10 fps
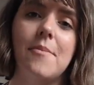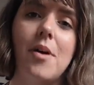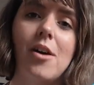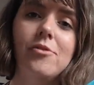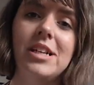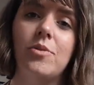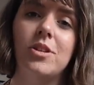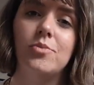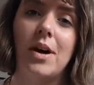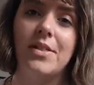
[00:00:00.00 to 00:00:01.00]
but I really
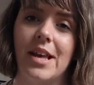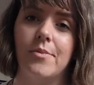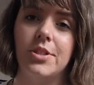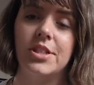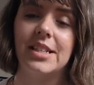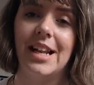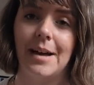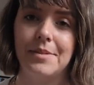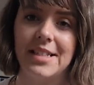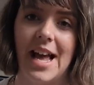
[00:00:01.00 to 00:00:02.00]
wanted that would just
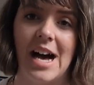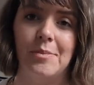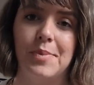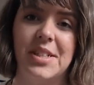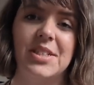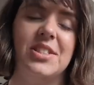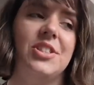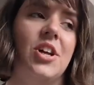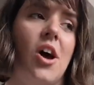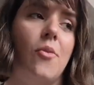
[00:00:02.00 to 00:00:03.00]
collapse down because,
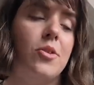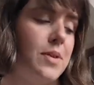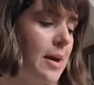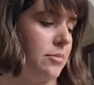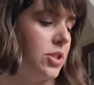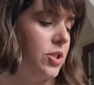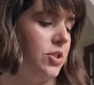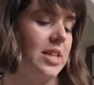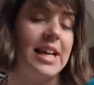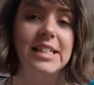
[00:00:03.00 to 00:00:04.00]
you know, I want to be able to
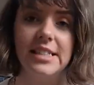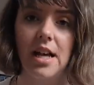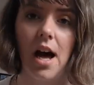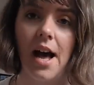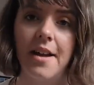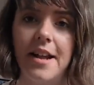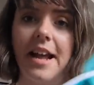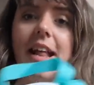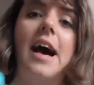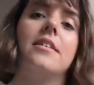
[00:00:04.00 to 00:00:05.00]
use it inside
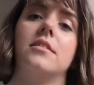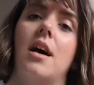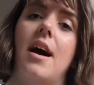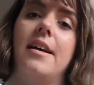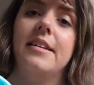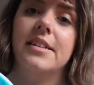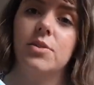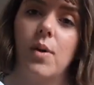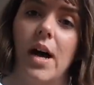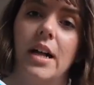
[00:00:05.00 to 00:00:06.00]
and outside
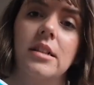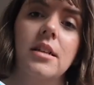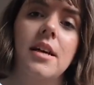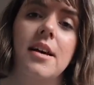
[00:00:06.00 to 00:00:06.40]
as well.